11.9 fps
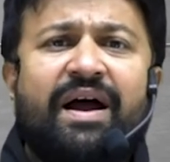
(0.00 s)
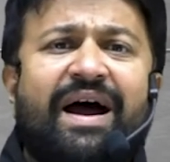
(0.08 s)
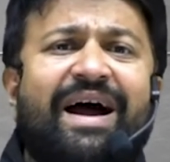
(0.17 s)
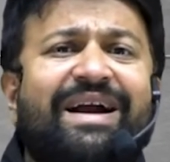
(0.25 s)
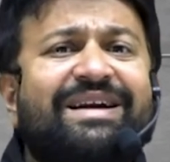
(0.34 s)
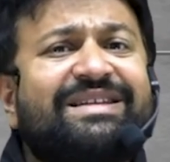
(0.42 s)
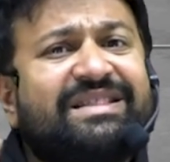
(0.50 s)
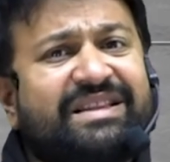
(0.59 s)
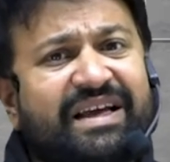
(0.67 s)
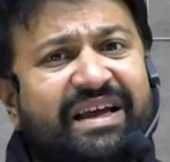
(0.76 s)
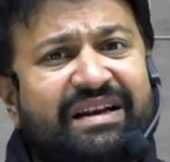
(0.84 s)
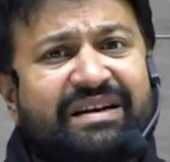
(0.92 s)
and
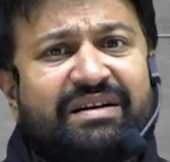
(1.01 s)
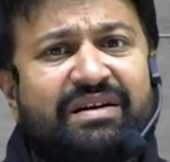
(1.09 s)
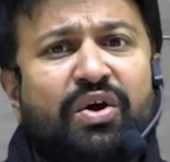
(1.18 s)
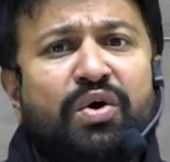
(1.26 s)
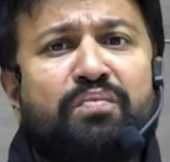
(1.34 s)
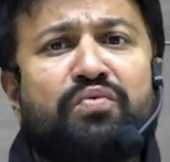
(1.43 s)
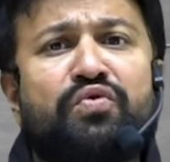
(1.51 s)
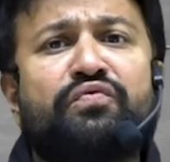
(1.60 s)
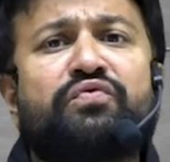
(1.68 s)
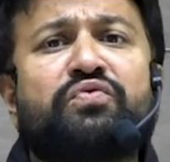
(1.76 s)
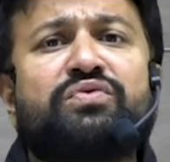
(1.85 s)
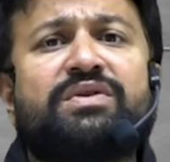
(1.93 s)
then move
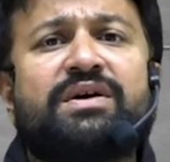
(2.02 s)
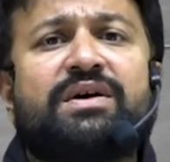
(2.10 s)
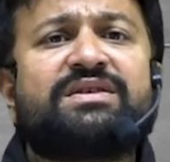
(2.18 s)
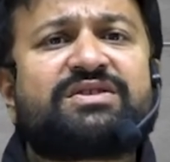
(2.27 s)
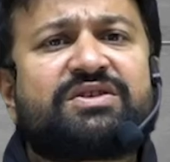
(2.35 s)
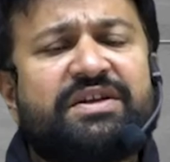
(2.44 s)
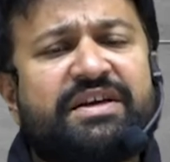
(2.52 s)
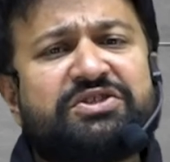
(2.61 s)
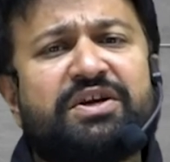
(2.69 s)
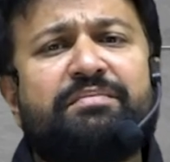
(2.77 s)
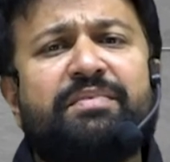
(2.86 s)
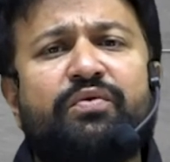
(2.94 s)
to the
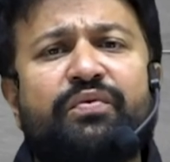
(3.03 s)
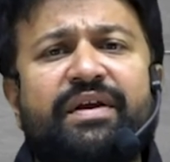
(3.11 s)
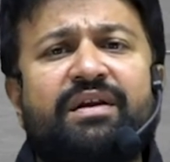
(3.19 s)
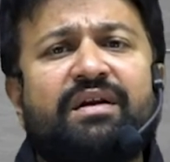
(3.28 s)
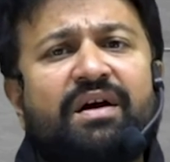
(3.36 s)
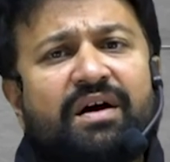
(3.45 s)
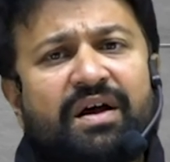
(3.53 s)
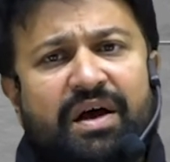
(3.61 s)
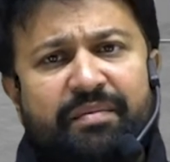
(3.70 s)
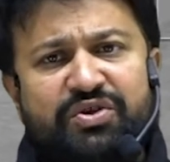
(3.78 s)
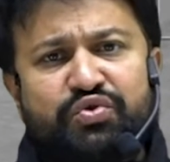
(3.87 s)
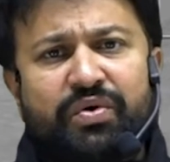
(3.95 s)
station between
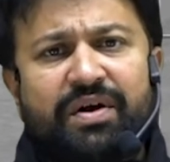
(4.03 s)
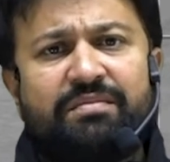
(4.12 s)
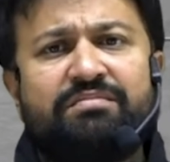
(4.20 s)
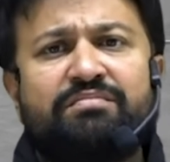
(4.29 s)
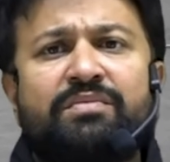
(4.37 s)
Rameshwaram